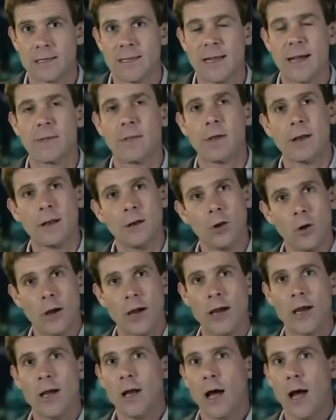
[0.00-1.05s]
Now, the
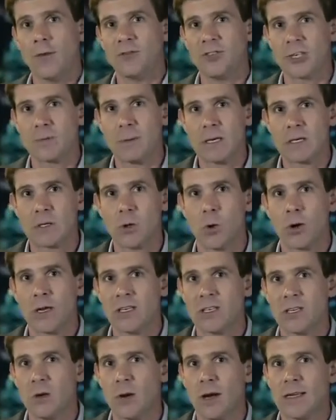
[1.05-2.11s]
lawyer I've just been talking to